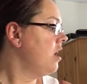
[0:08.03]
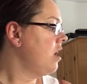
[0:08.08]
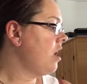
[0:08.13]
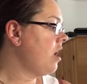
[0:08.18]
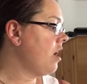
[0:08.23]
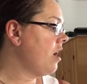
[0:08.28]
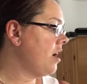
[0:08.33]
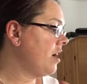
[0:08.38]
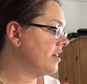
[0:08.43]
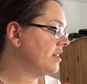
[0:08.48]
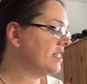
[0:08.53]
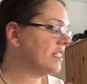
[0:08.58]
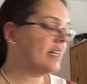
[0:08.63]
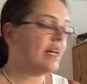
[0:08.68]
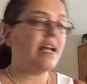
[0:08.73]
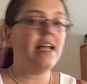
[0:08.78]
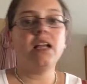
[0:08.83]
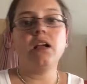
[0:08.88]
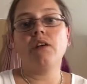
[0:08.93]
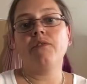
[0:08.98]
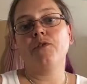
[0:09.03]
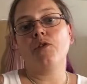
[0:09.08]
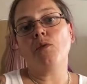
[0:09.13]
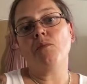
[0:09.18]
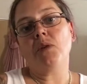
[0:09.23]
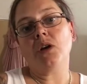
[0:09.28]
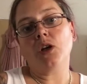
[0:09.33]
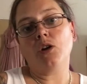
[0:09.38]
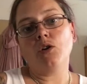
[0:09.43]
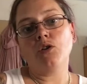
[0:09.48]
uh, today I've got
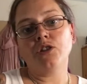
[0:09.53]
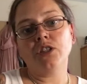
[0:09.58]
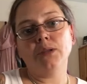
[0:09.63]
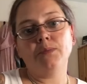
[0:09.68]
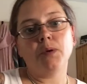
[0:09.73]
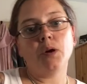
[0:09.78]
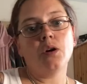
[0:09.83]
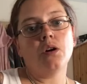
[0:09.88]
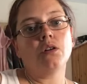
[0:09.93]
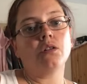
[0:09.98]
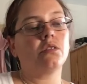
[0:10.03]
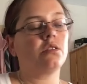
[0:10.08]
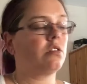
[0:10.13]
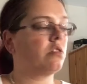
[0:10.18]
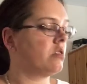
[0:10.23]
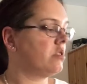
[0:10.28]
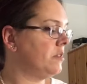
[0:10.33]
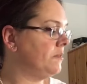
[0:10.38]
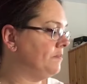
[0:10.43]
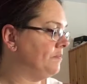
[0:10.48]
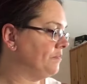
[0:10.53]
my glossy box